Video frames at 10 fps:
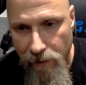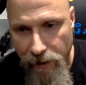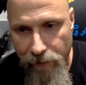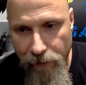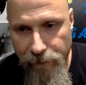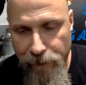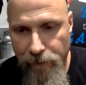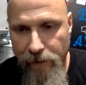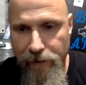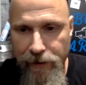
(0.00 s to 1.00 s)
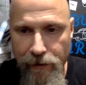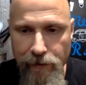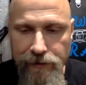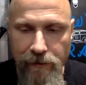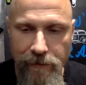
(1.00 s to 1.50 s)
I don't know if you've ever
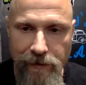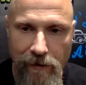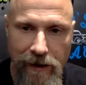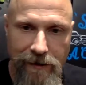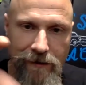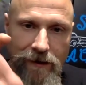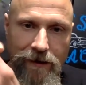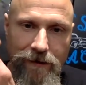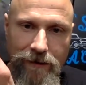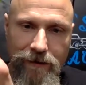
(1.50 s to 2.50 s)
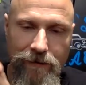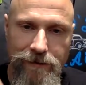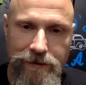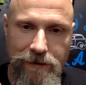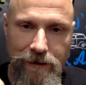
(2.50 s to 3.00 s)
used them, and they're like,
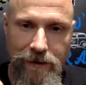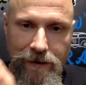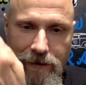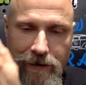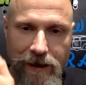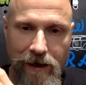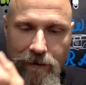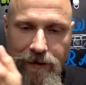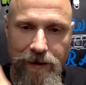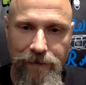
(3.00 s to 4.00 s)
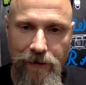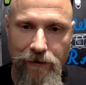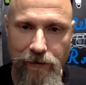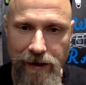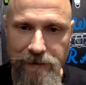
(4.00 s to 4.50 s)
they come in
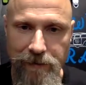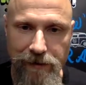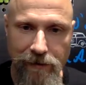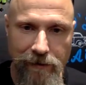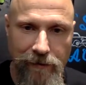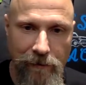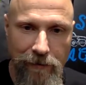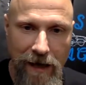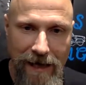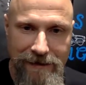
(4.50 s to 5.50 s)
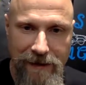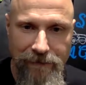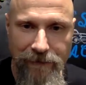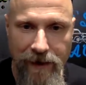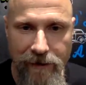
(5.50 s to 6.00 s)
different grits, but they're
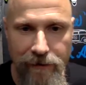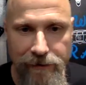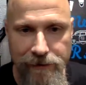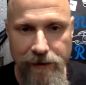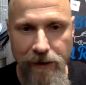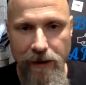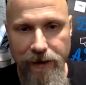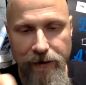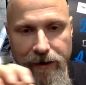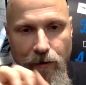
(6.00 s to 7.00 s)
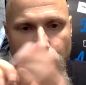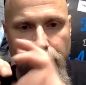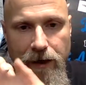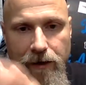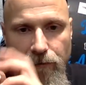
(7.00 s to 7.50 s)
plastic fingers, and they go
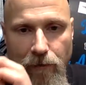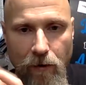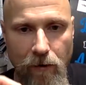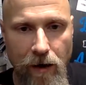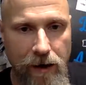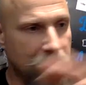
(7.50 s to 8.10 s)
on like a roll lock.